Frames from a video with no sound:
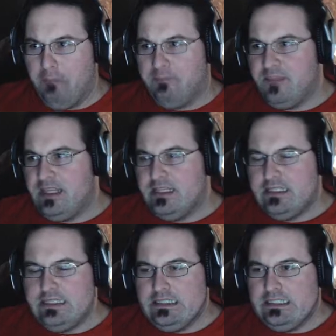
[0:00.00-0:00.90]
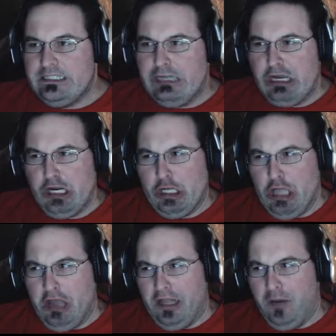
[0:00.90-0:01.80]
room?
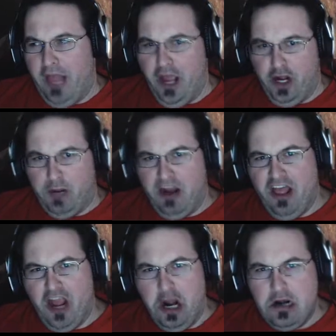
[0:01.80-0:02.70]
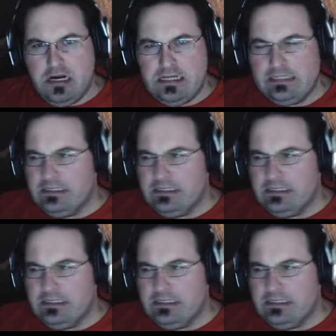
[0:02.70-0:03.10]
Are you lonely without your brother?